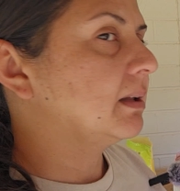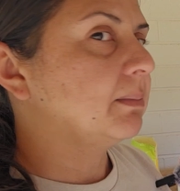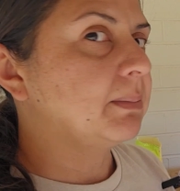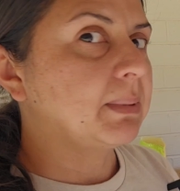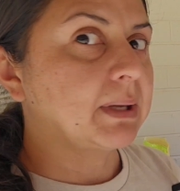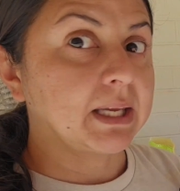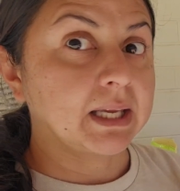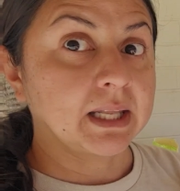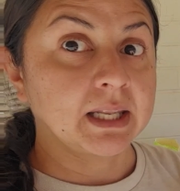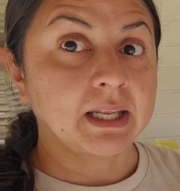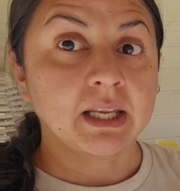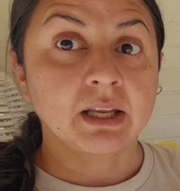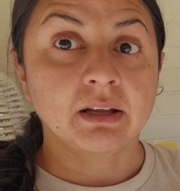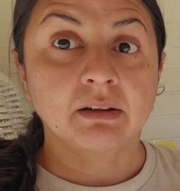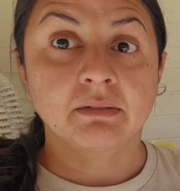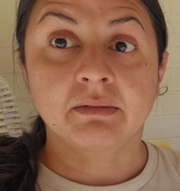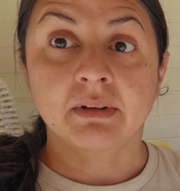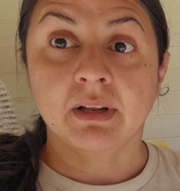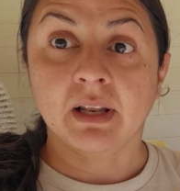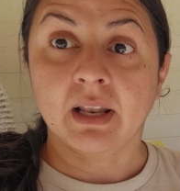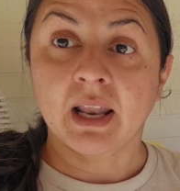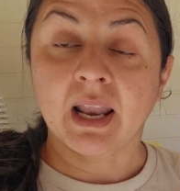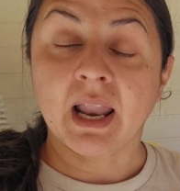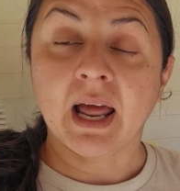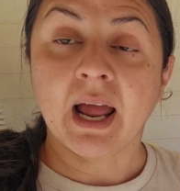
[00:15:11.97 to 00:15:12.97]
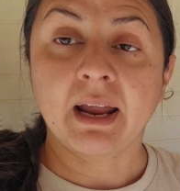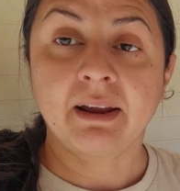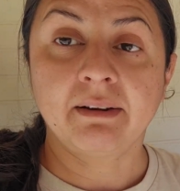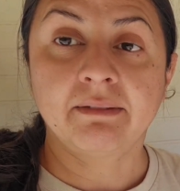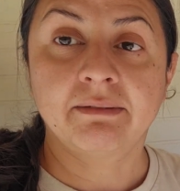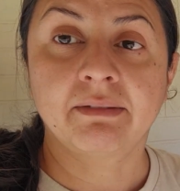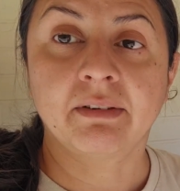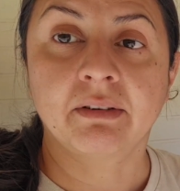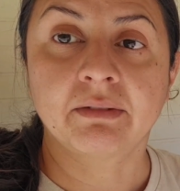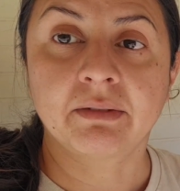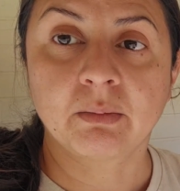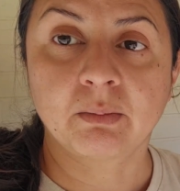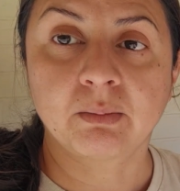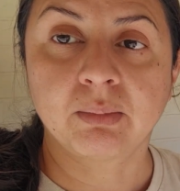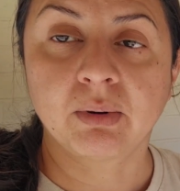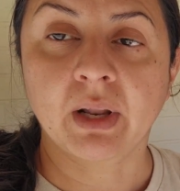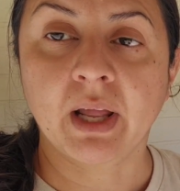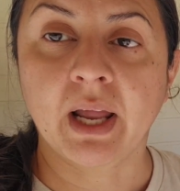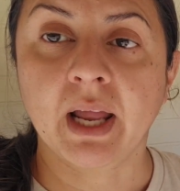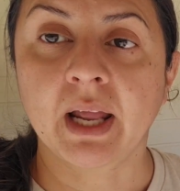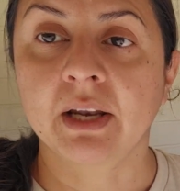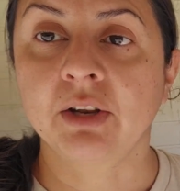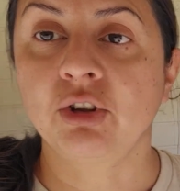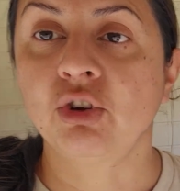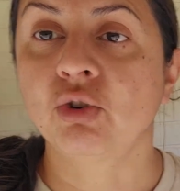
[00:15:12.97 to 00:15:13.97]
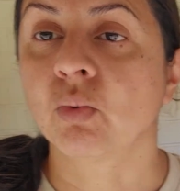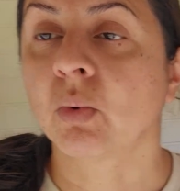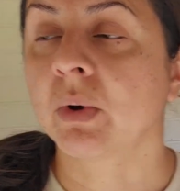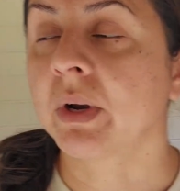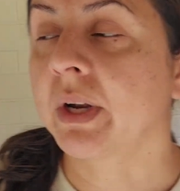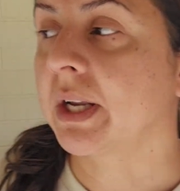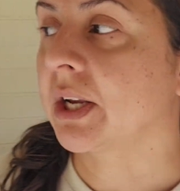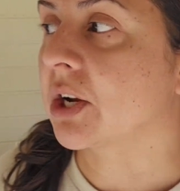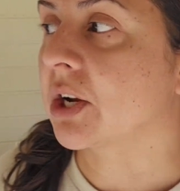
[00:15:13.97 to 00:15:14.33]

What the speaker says: the beginning of the life of the plant, you want to